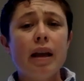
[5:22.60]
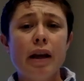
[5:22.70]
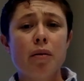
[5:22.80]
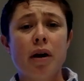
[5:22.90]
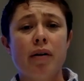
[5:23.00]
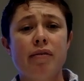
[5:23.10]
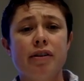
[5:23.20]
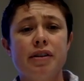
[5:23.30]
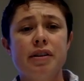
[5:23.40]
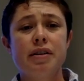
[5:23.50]
Here are my
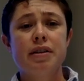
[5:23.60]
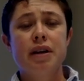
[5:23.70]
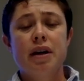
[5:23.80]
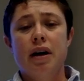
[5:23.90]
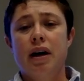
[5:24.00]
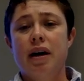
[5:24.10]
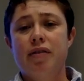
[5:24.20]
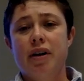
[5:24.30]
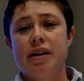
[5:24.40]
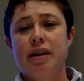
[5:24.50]
references. If
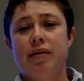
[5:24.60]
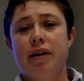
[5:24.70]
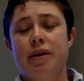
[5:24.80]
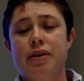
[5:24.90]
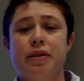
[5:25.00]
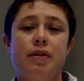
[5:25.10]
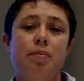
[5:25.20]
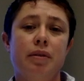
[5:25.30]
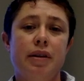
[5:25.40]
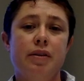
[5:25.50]
you guys have any questions,
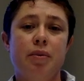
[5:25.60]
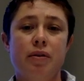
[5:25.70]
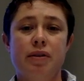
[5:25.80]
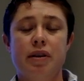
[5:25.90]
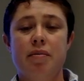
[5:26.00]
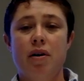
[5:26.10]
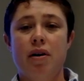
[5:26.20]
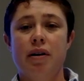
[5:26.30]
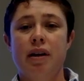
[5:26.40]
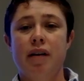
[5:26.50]
please post them
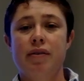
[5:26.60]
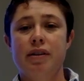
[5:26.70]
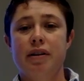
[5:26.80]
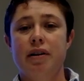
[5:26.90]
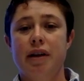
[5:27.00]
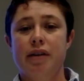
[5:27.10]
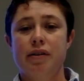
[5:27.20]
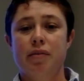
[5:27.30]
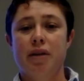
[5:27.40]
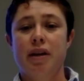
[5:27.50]
on Canvas, and I'll
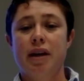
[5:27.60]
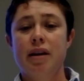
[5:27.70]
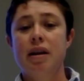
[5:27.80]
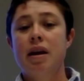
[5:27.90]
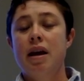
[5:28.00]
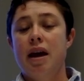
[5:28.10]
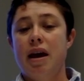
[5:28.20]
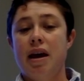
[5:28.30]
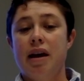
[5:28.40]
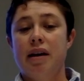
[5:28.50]
answer them when I can.
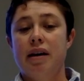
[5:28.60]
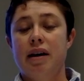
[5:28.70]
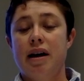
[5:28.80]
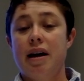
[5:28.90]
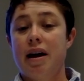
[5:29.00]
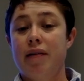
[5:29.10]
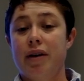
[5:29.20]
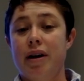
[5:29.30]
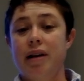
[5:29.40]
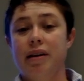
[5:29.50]
And have a
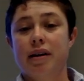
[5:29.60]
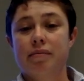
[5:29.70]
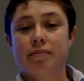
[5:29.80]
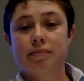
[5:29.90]
great holiday.